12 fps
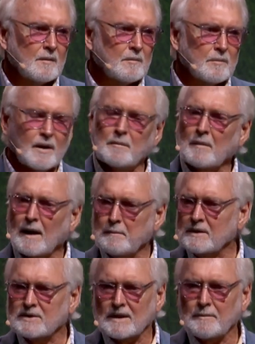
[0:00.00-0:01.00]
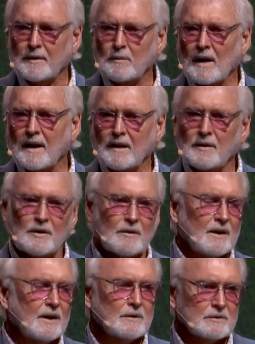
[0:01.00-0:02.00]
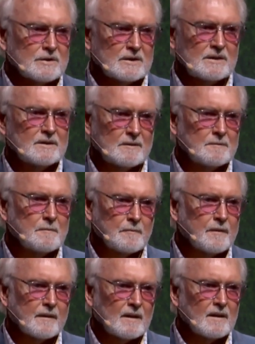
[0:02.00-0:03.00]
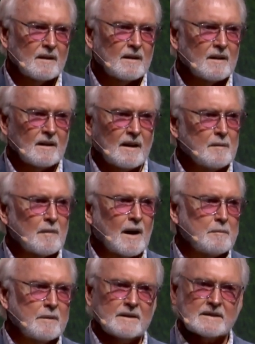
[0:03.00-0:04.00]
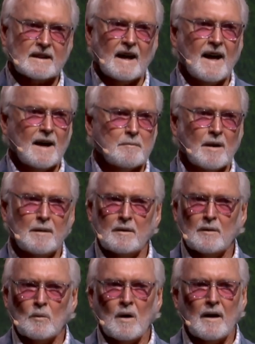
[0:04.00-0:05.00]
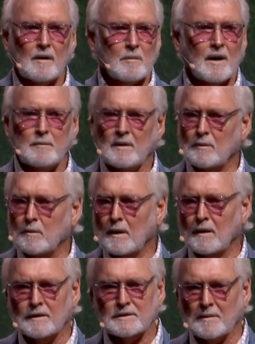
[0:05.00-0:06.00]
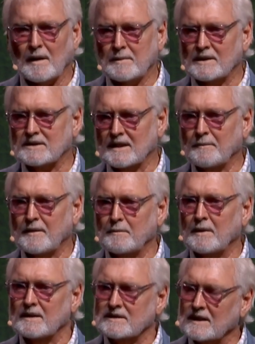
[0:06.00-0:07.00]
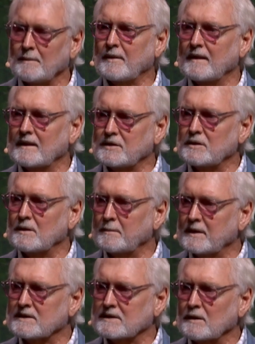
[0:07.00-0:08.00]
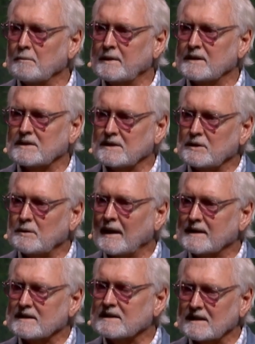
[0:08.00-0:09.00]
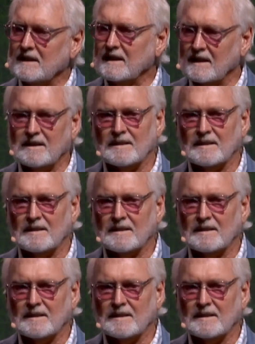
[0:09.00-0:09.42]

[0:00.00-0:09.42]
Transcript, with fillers: but it might be something right under your nose. It might be the sky, it might be the water, it might be the birds, it might be something, but it's something that you have been so busy you hadn't seen it.